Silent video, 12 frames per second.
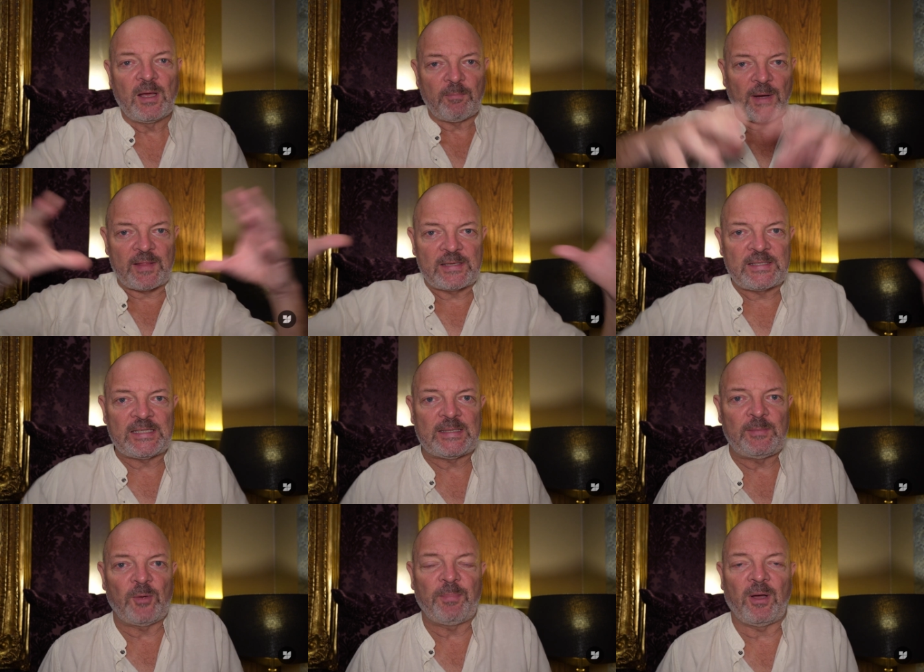by the
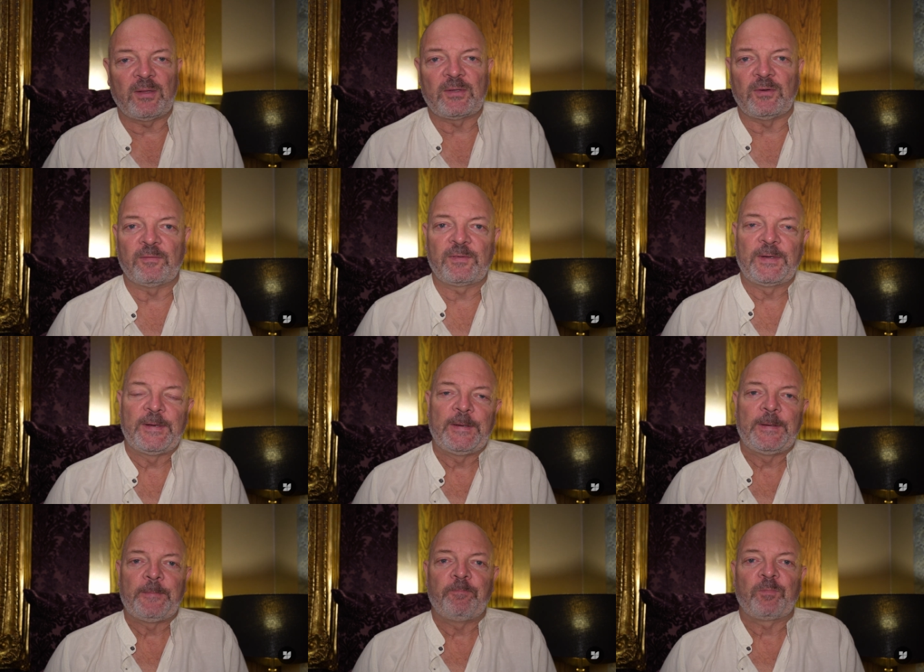system you're part of?
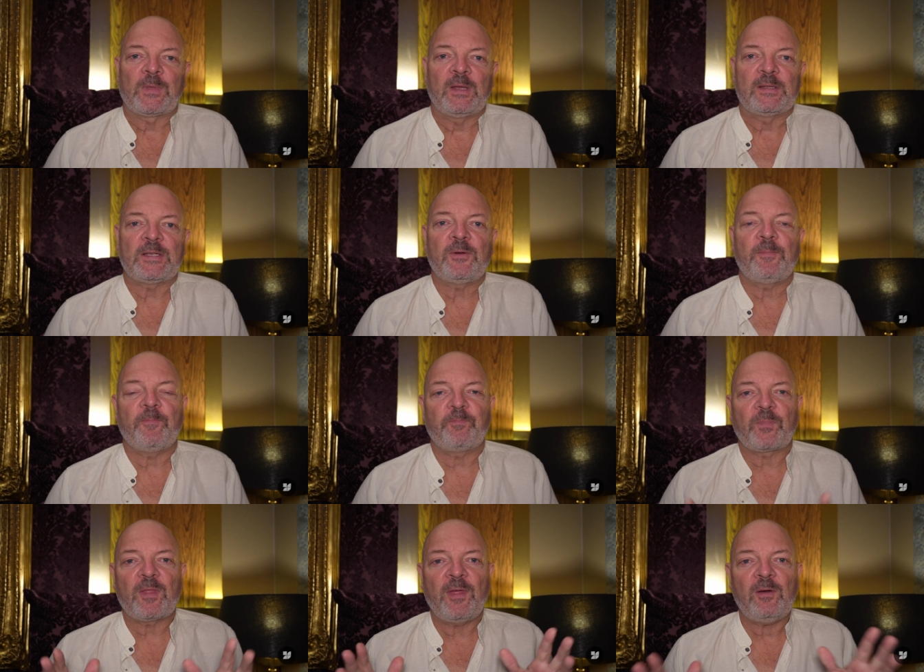So
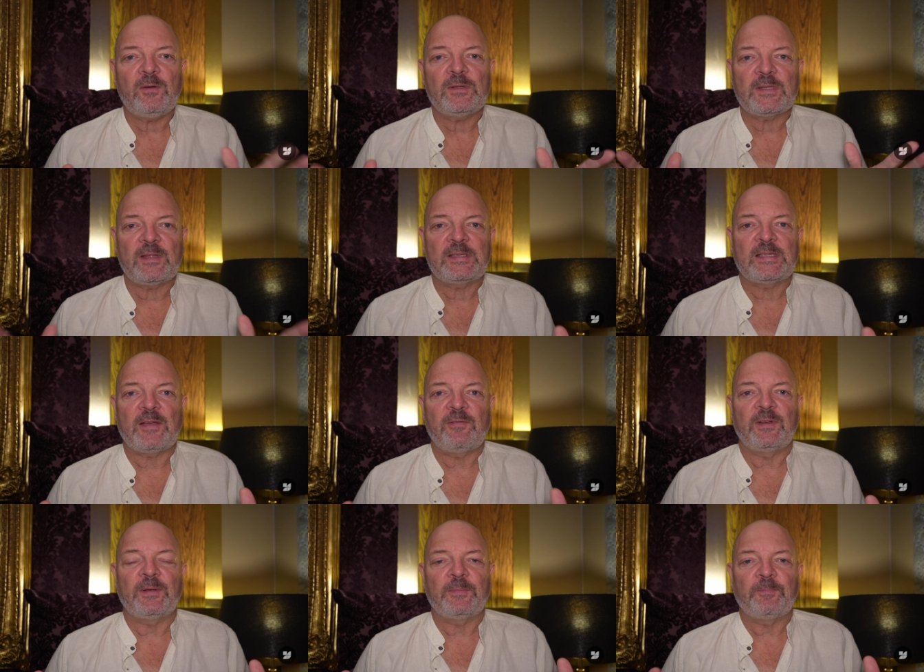those are the
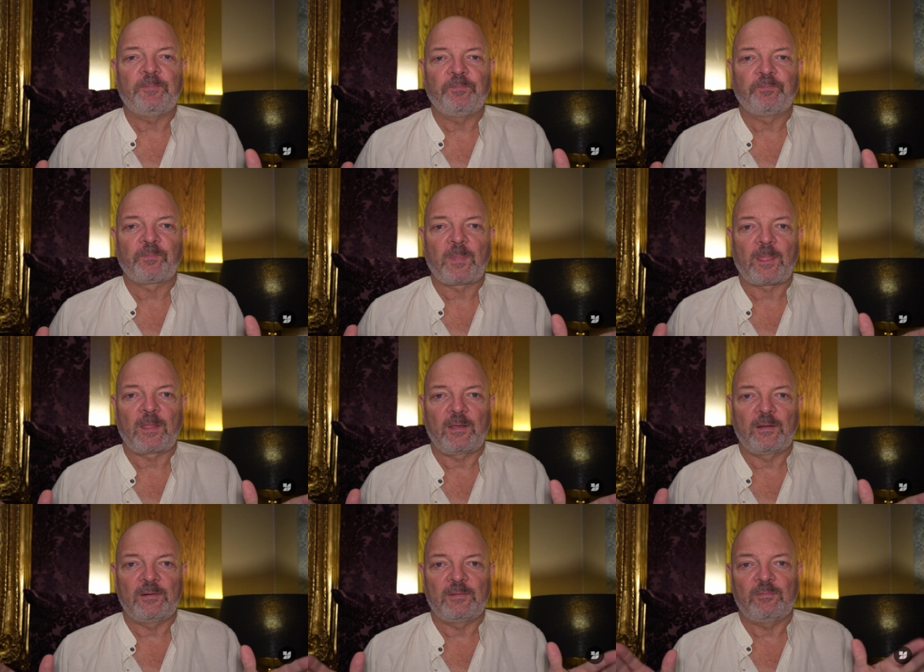
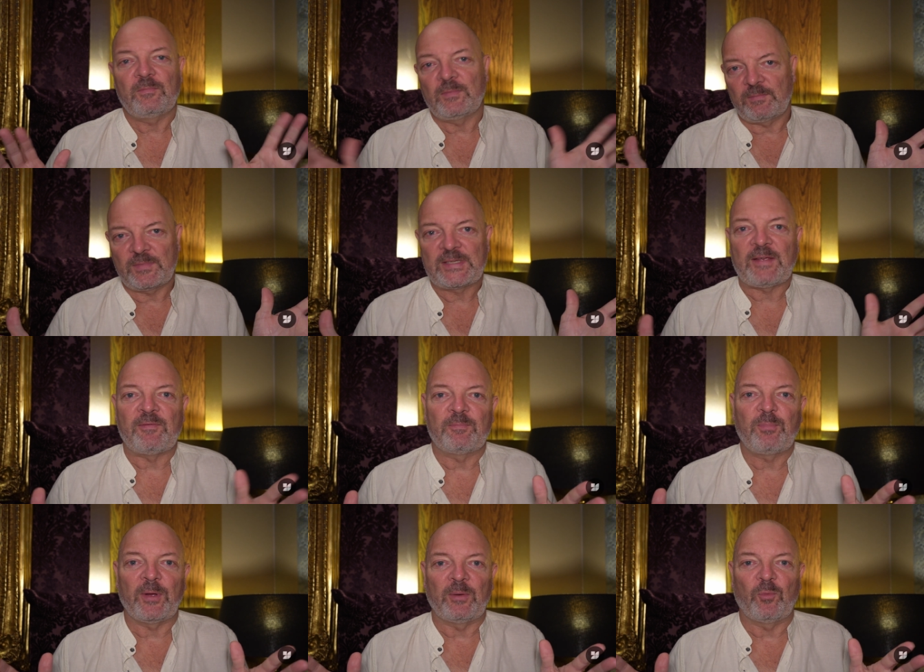
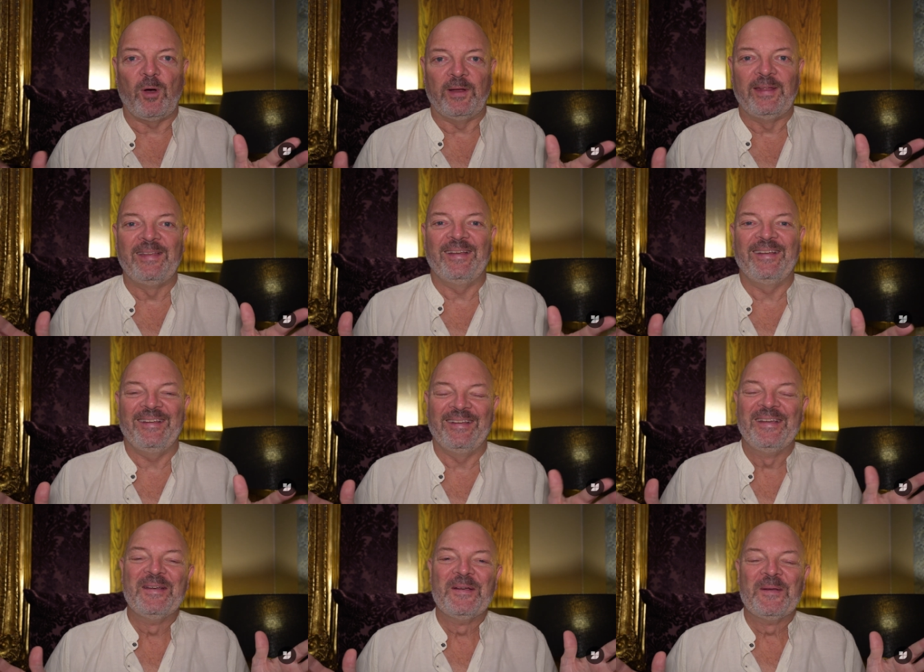7.1.
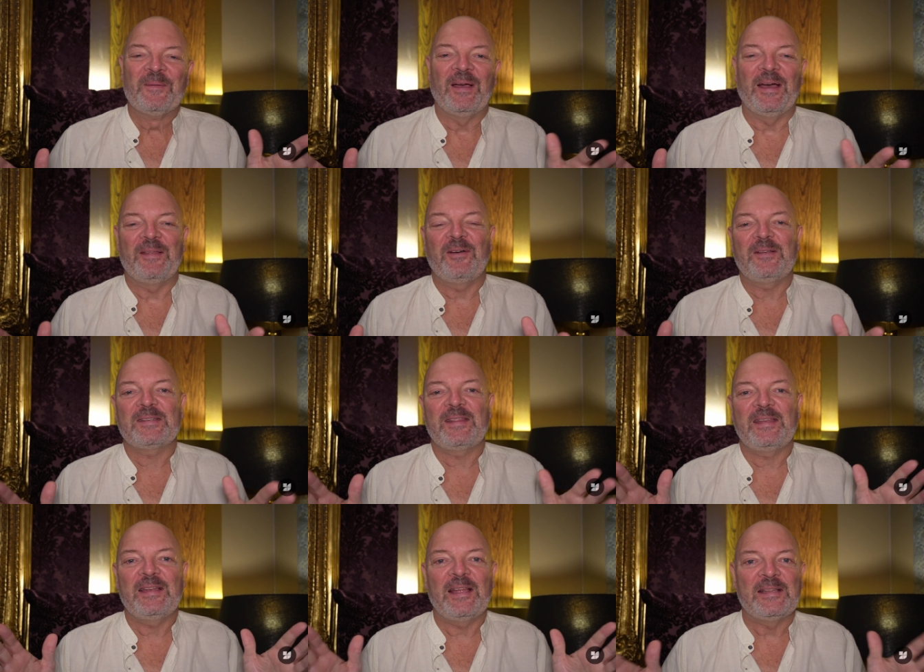Those are
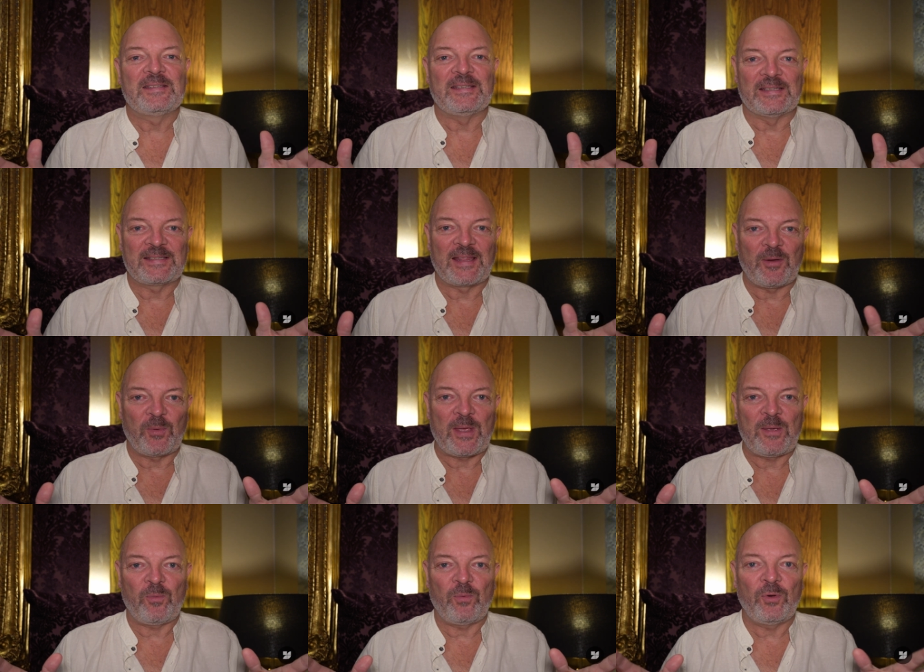the lenses that
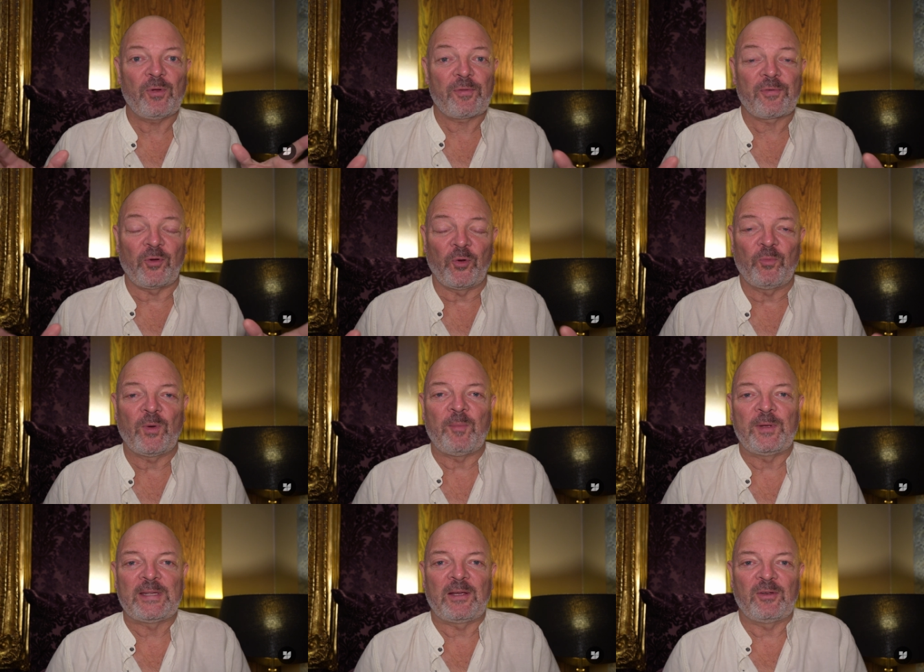we look through when
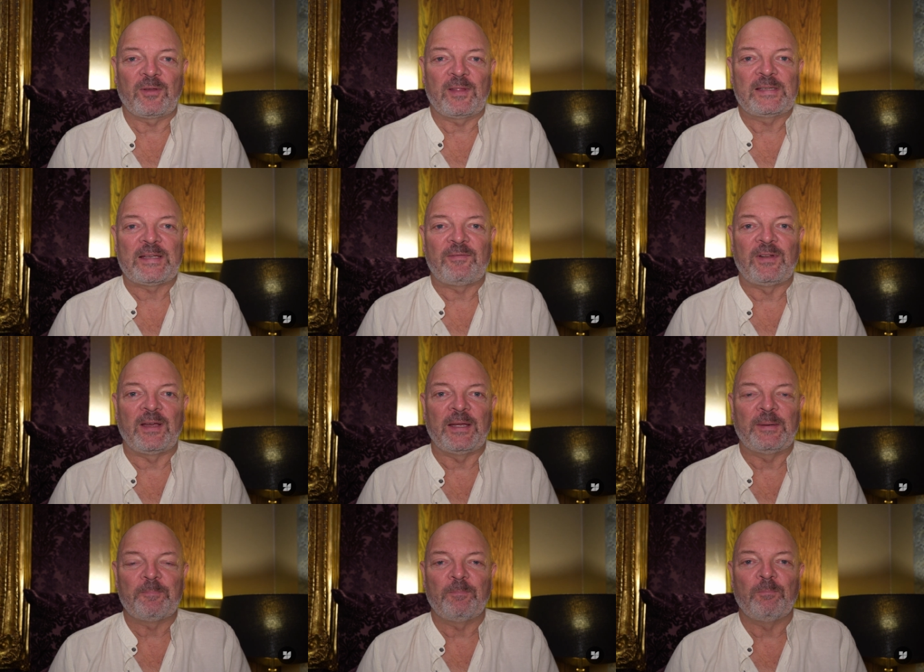we take a look at the
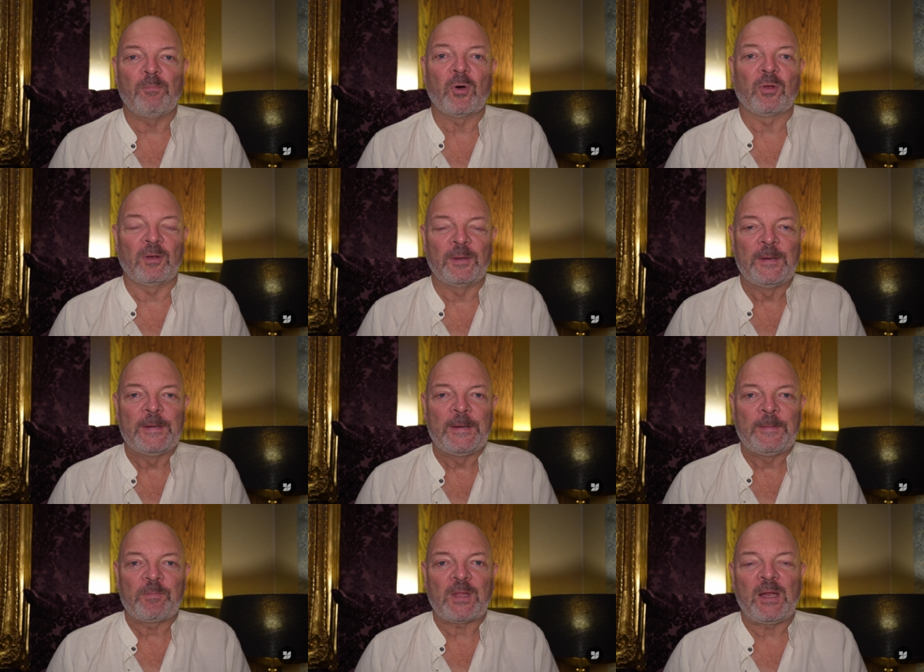seven-eye model.
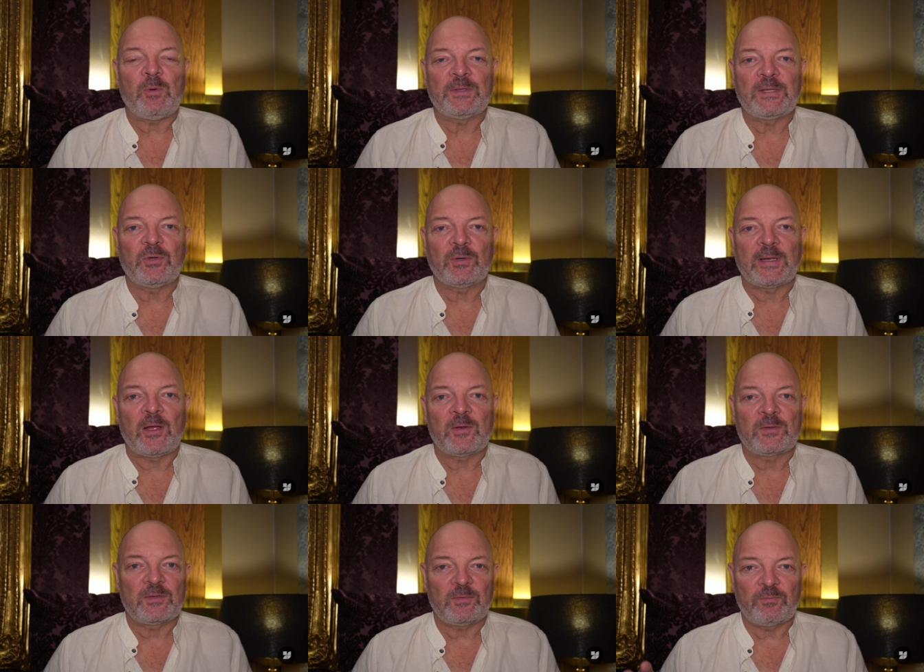And I want to talk now
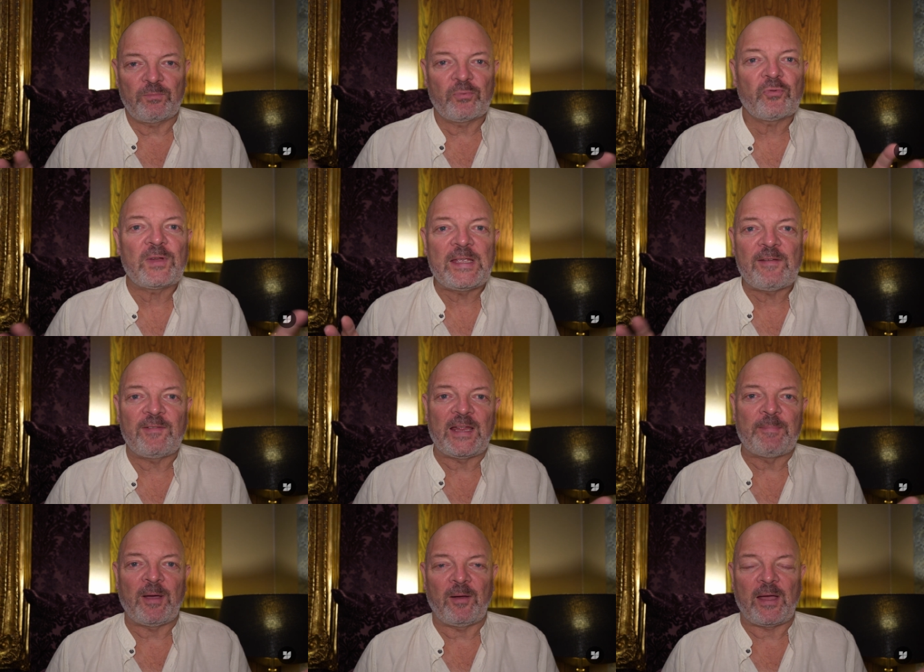briefly
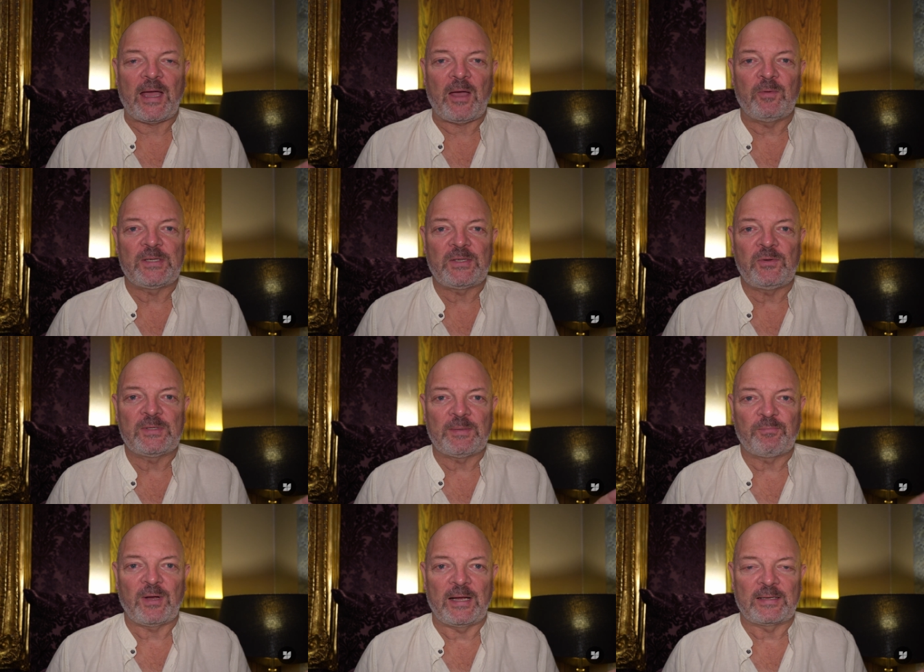about how it's used in
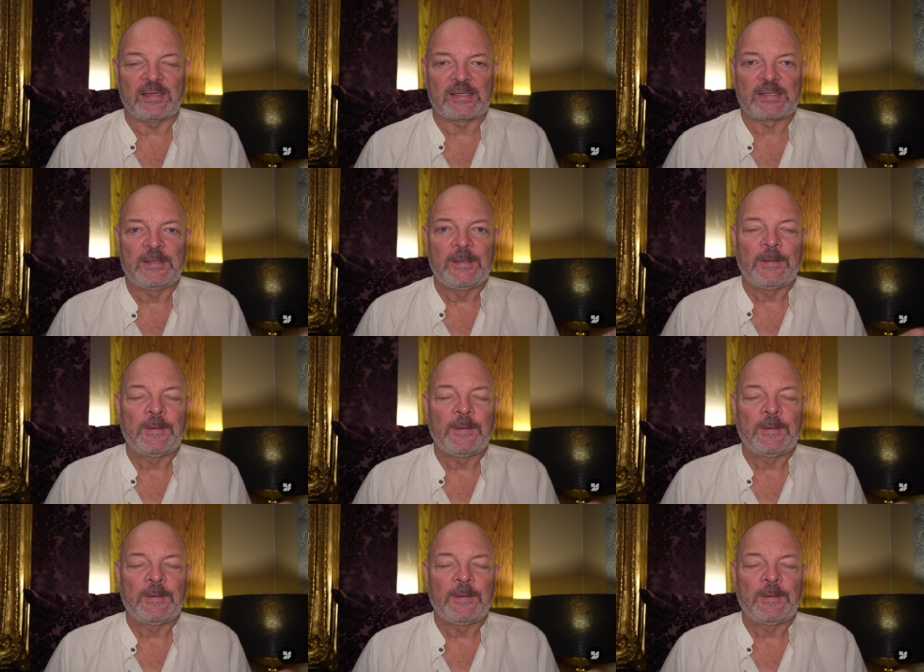practice.